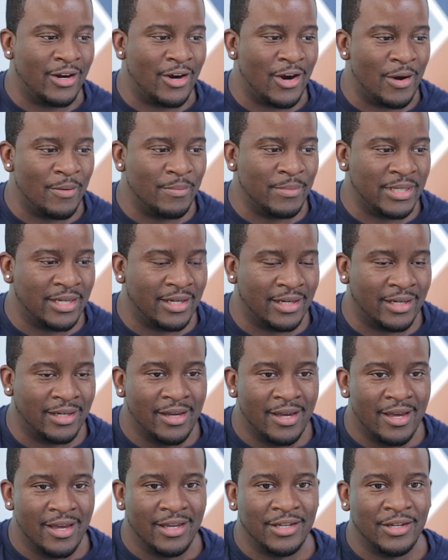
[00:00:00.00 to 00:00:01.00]
call me a,
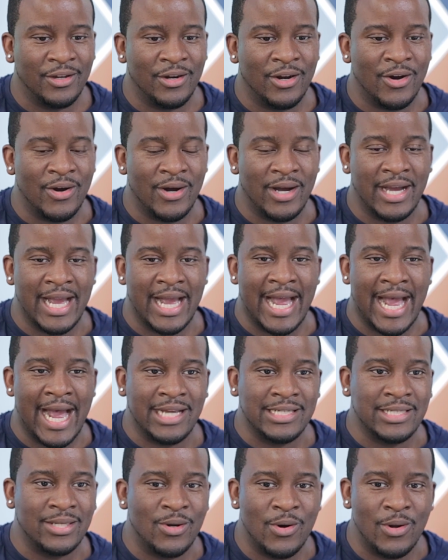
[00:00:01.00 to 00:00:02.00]
you know, an
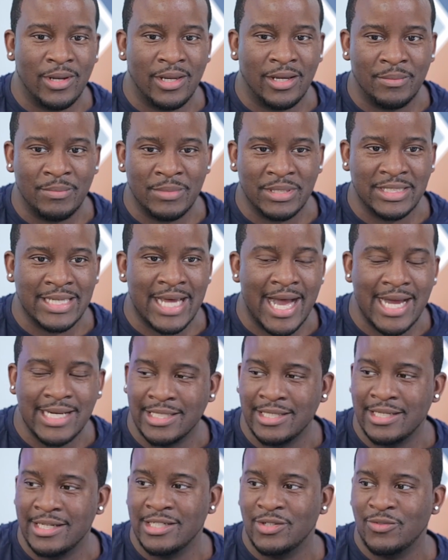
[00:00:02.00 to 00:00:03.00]
asshole, a
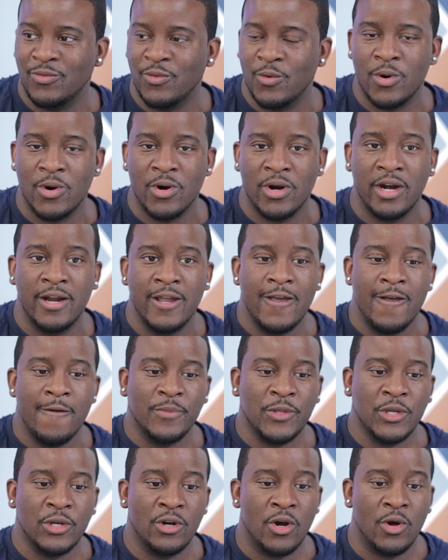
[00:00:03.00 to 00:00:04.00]
misogynist for,
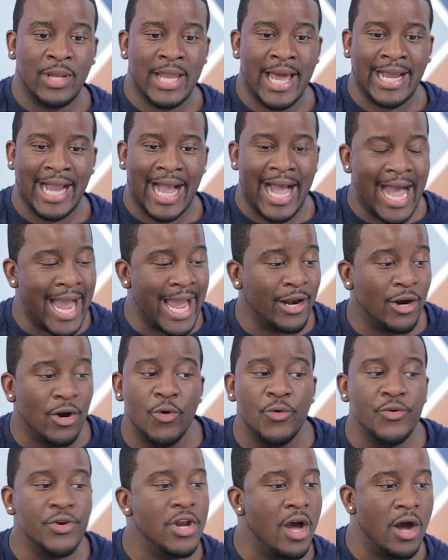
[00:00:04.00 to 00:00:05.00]
you know, like, I
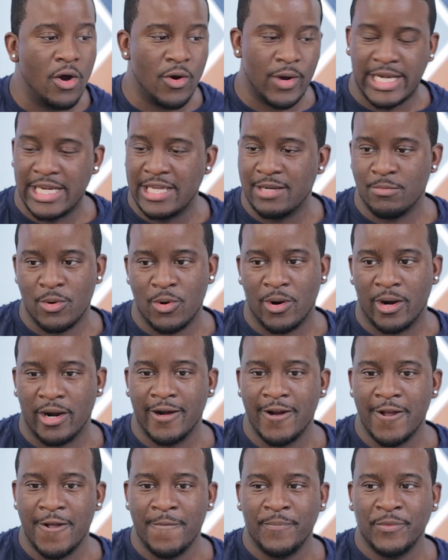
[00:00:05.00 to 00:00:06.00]
don't know
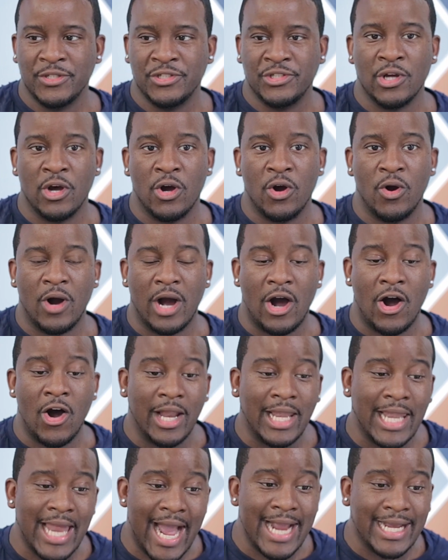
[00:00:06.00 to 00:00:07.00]
anymore. So
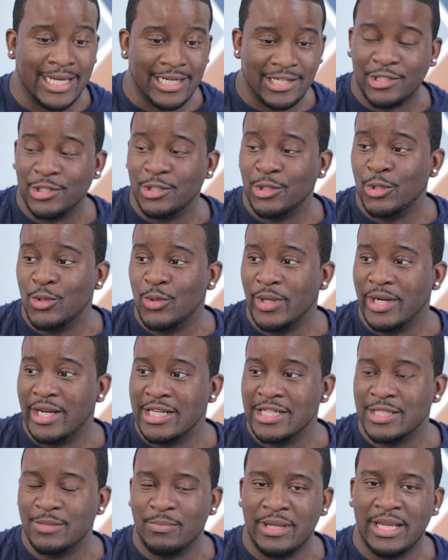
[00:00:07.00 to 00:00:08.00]
all I can do
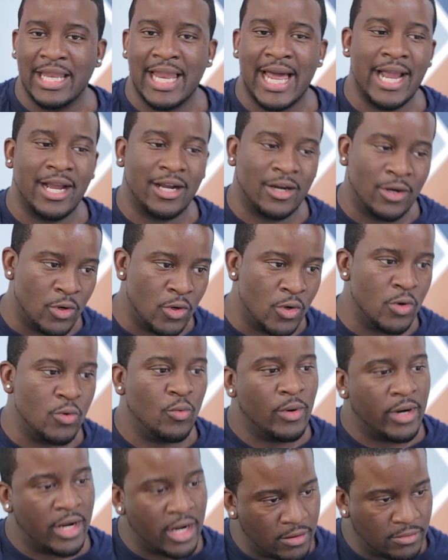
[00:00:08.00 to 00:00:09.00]
is be like, cool,
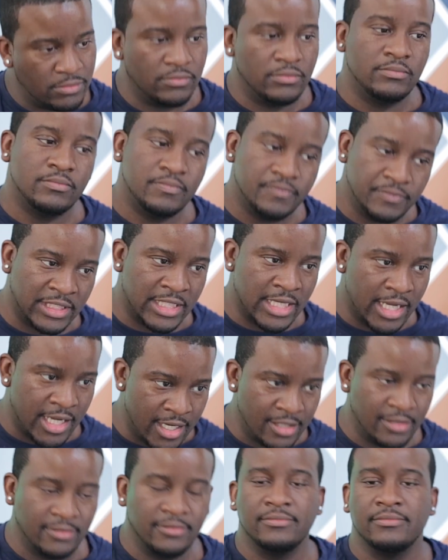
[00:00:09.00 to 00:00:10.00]
well,
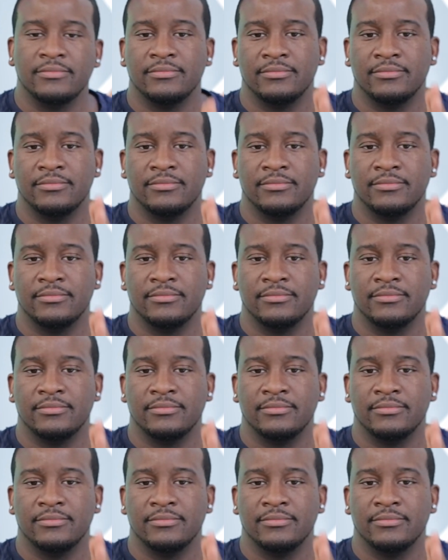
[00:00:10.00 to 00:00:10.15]
then